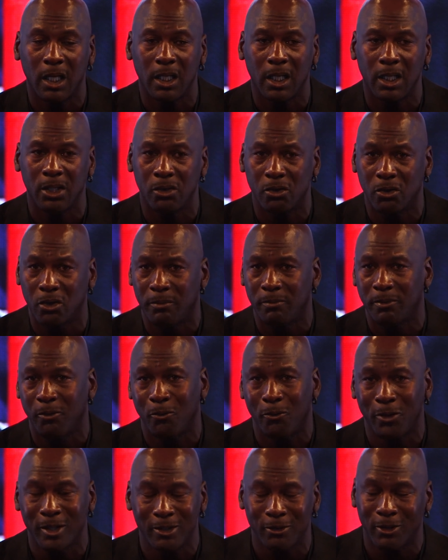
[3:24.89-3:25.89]
in Europe, and
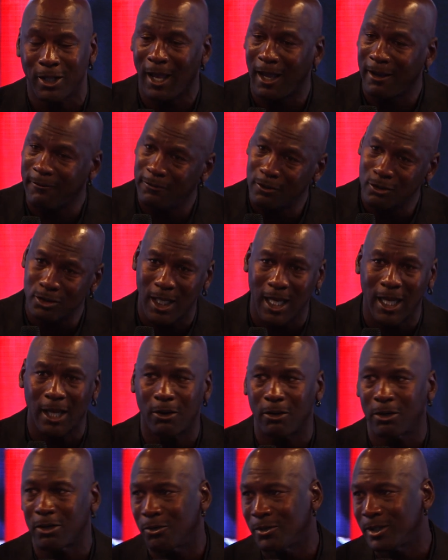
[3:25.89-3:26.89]
we went to the Eiffel
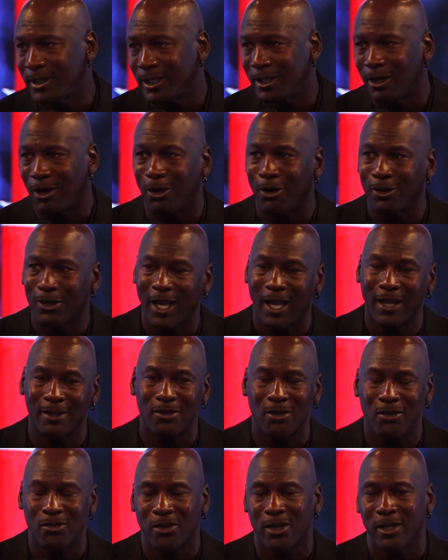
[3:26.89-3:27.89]
Tower. We did all
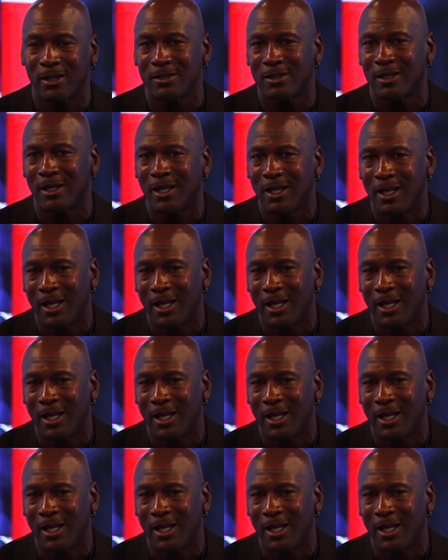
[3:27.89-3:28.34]
kinds of things.